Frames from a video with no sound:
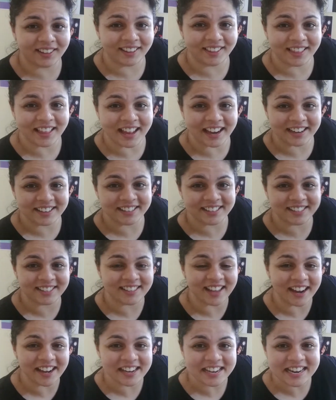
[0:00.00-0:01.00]
that is a
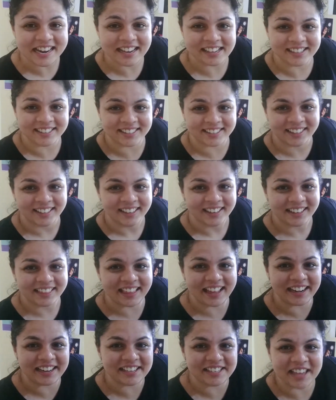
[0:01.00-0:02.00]
sunniness
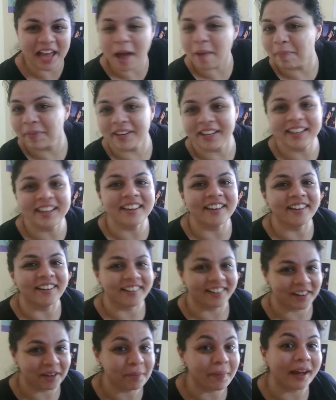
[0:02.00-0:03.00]
that is happening here
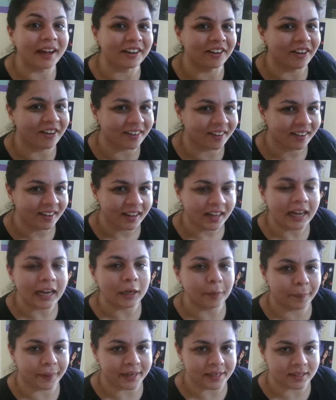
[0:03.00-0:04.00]
in Bangalore
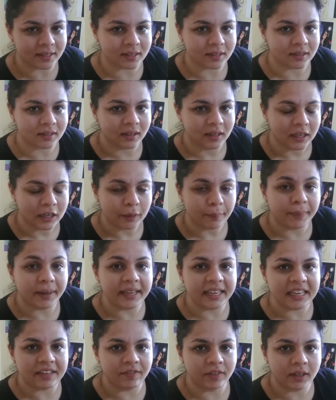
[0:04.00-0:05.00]
at present but
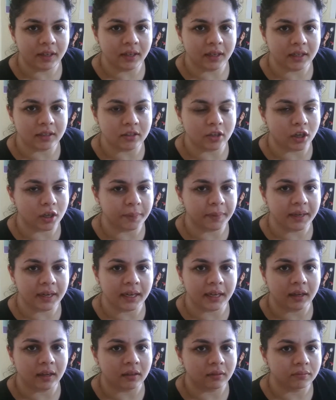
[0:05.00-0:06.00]
evening it's gonna be
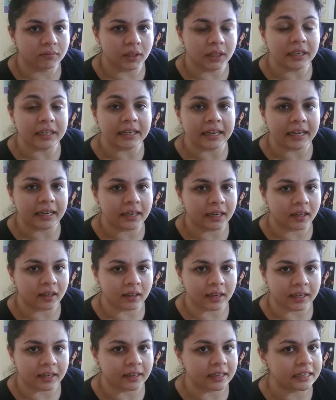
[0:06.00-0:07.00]
like raining
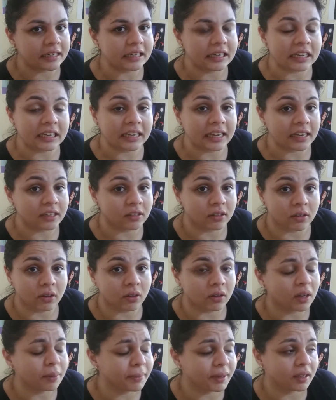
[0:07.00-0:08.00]
like raining like cats and
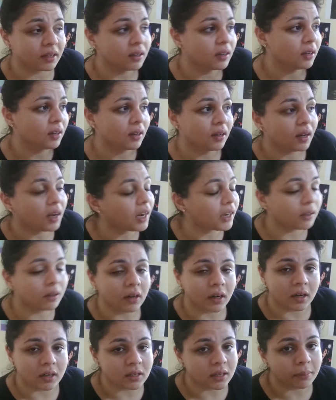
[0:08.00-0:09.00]
dogs I mean I don't
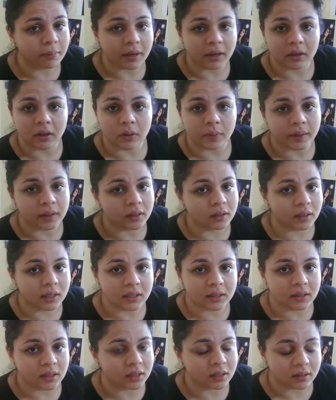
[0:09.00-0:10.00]
understand Bangalore weather like
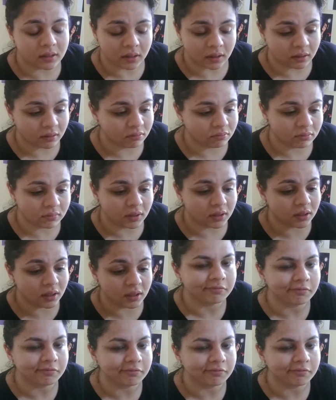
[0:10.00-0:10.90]
seriously it's, it's